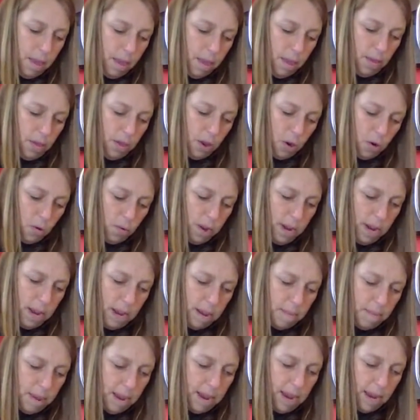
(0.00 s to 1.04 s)
the
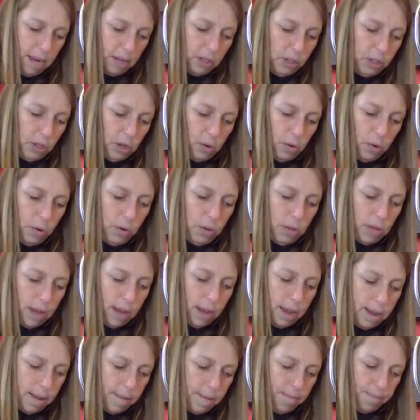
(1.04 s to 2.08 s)
cream into
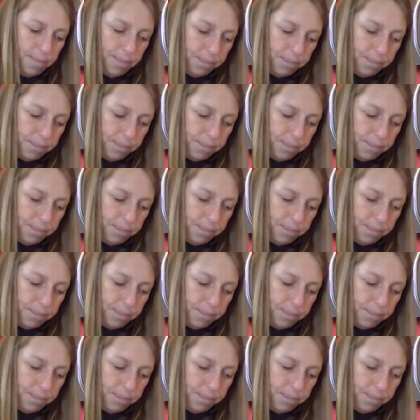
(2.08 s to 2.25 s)
the